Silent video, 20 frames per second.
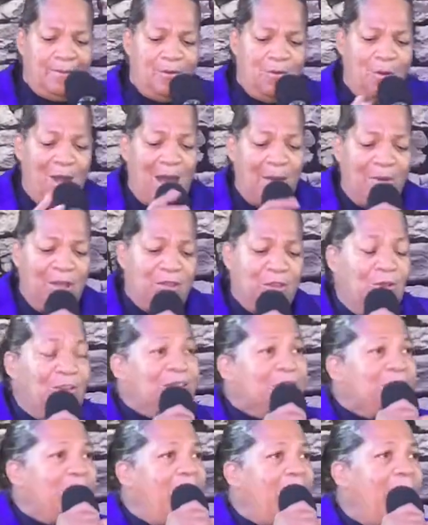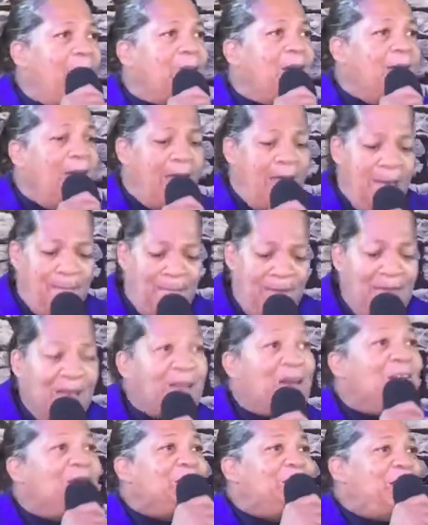Why would you stop and being
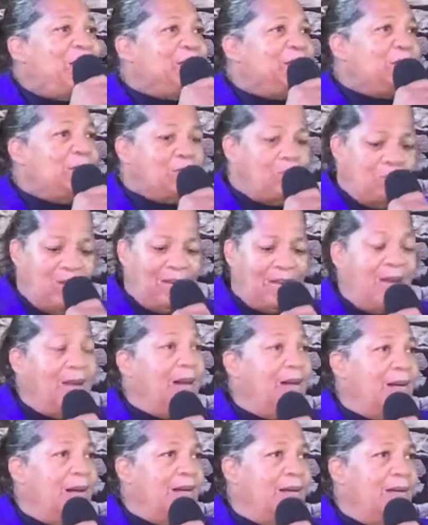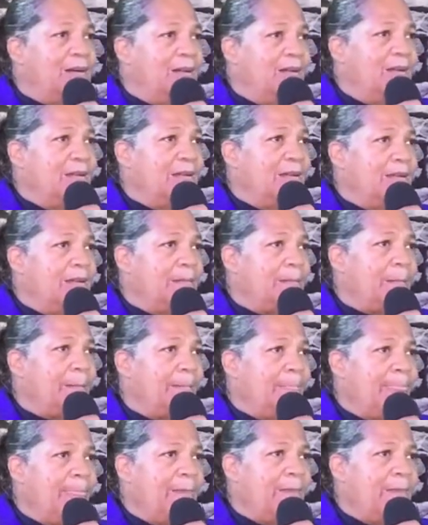consistent with God? All right.